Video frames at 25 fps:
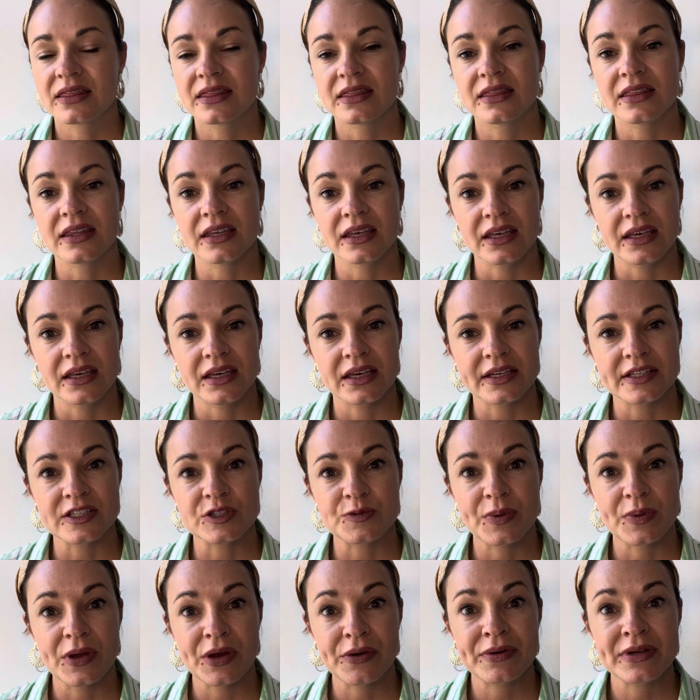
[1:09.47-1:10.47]
The
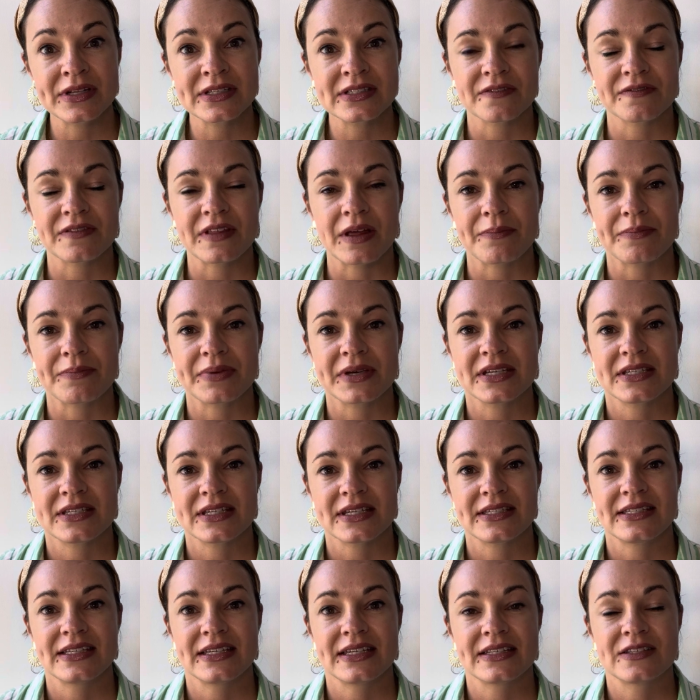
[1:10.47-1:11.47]
experience of that
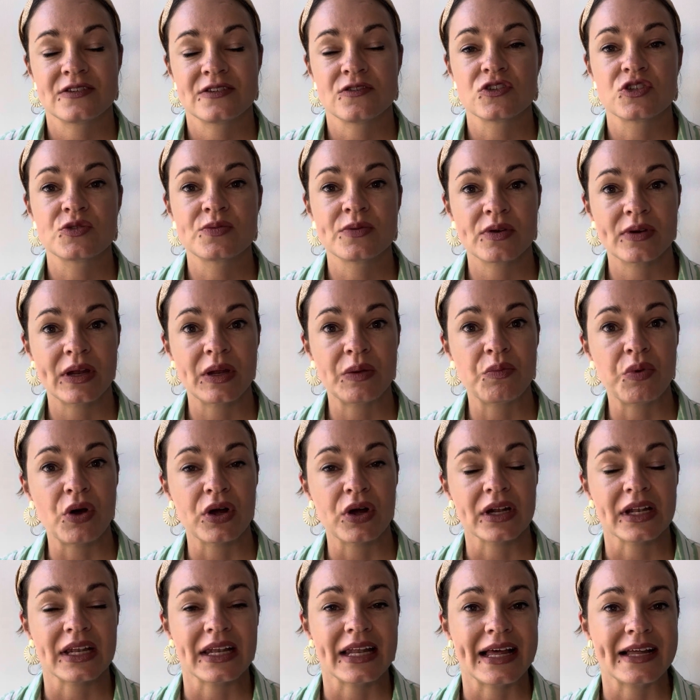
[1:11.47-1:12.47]
PTSD is ultimately
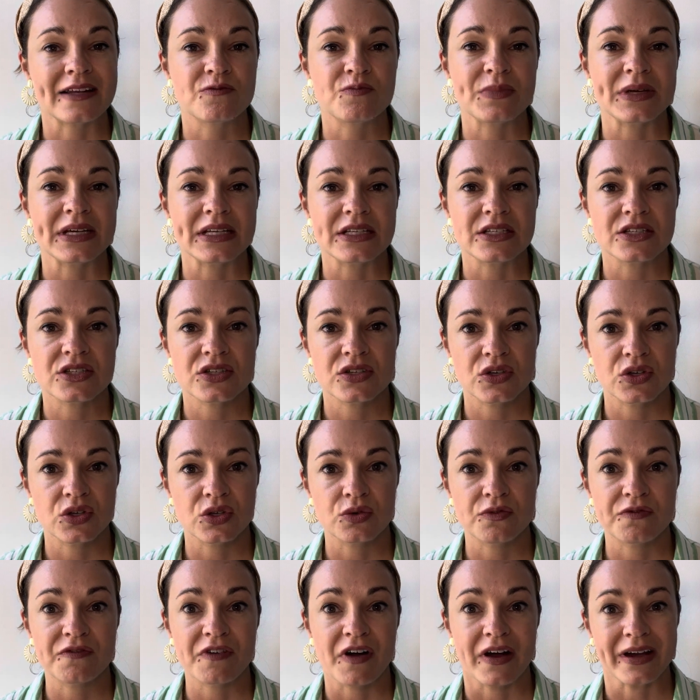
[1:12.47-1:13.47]
what led me
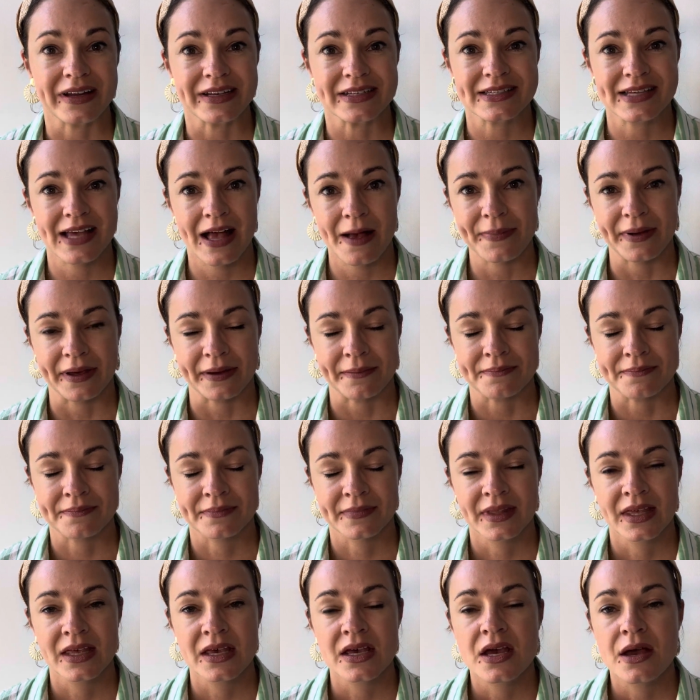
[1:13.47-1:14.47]
to find tapping,
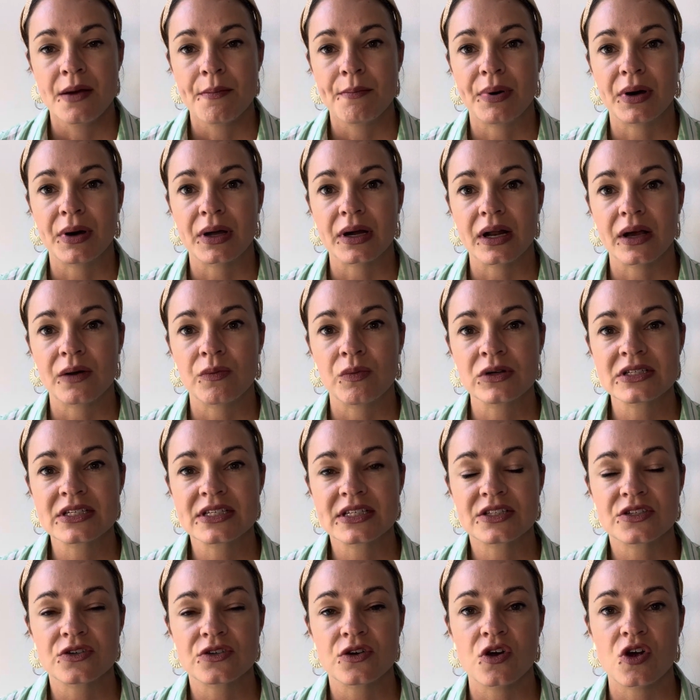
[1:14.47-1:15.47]
but I wanted
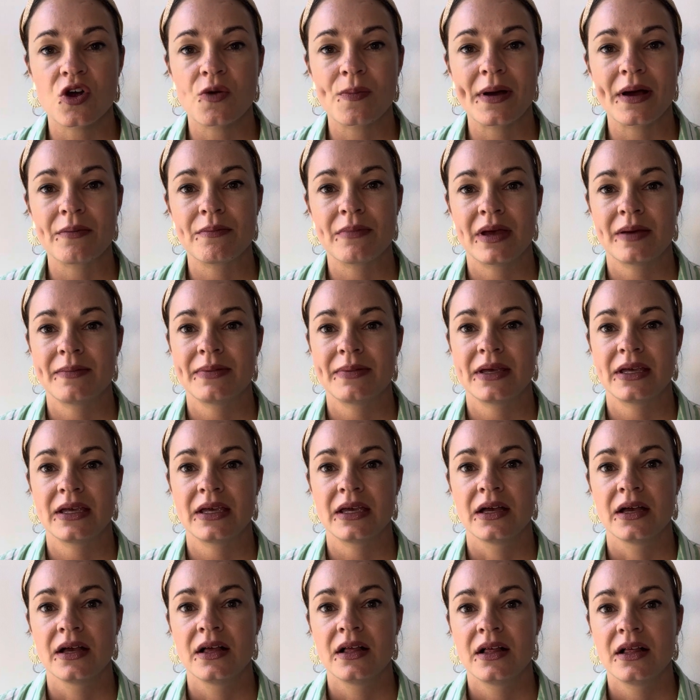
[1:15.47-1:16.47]
to talk about
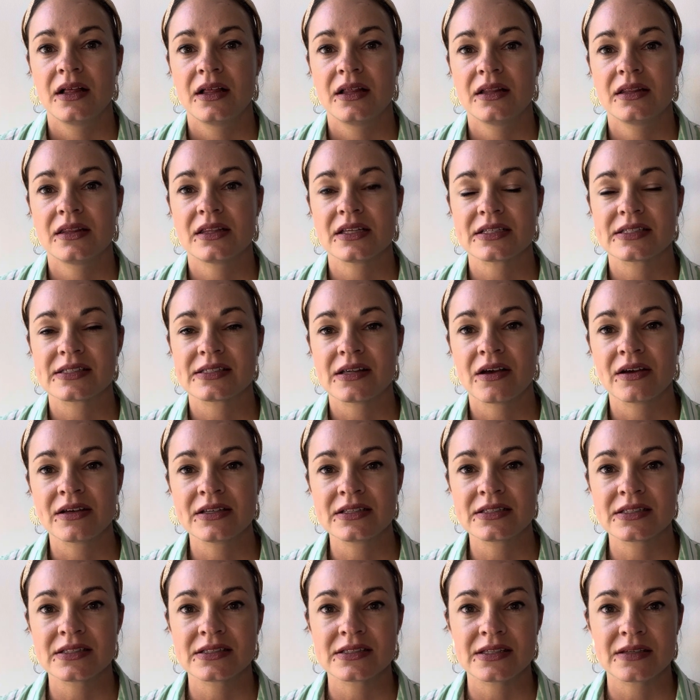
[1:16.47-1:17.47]
maybe the
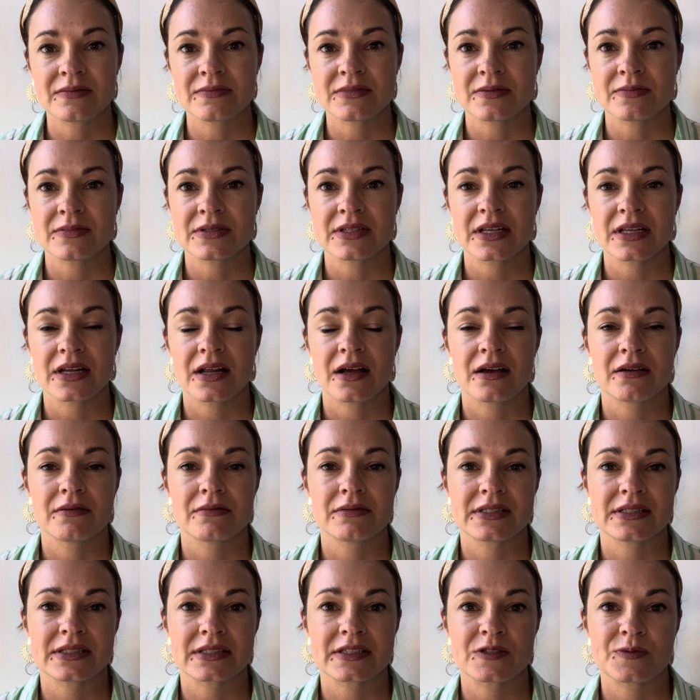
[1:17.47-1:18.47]
signs and symptoms that I
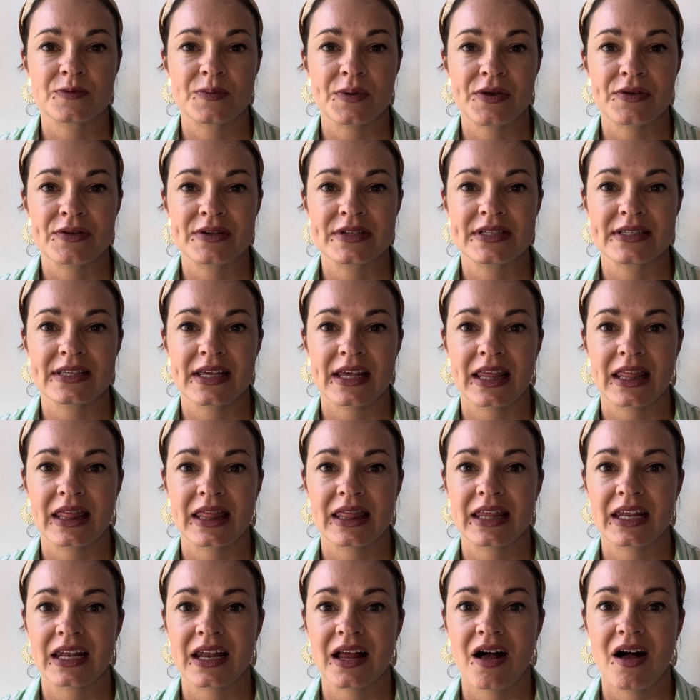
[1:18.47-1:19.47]
was experiencing
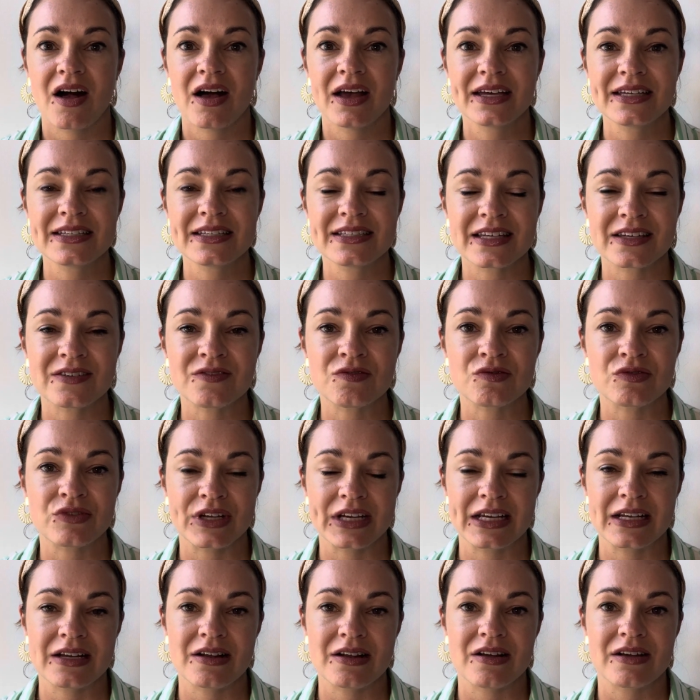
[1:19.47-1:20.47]
that I didn't
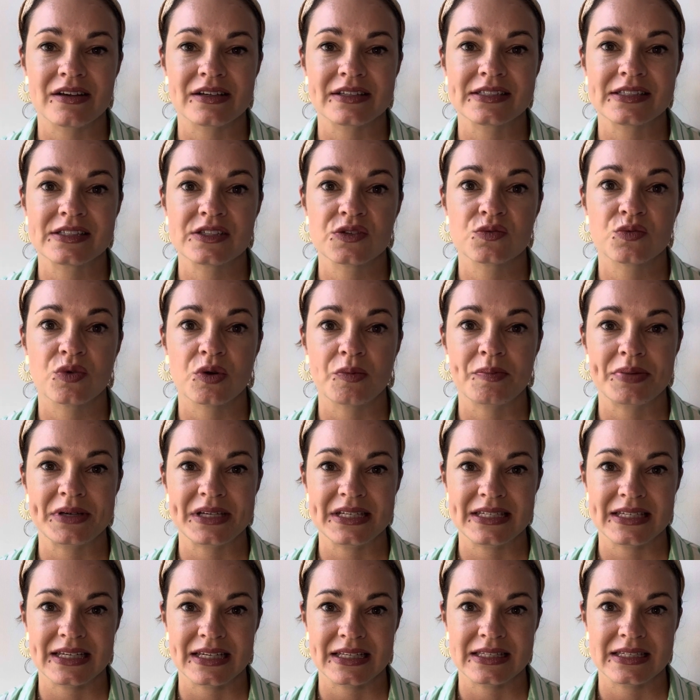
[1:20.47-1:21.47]
realise were
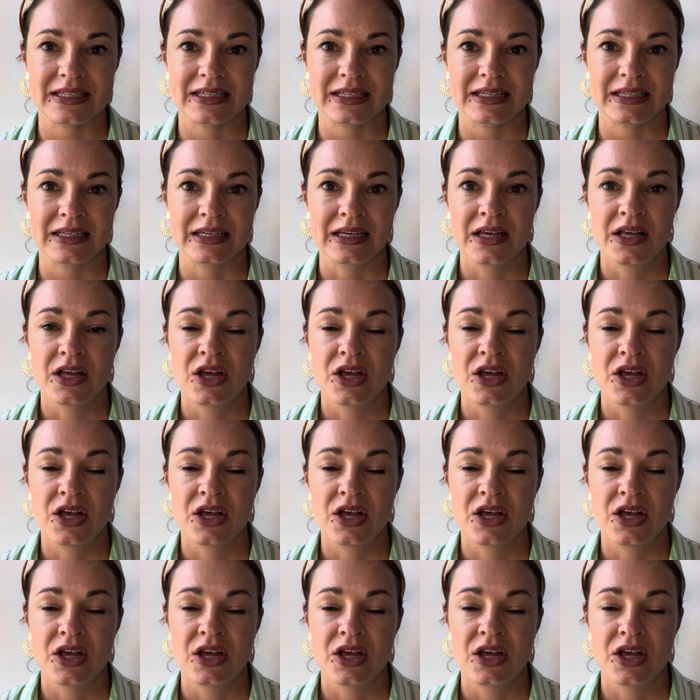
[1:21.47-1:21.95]
PTSD.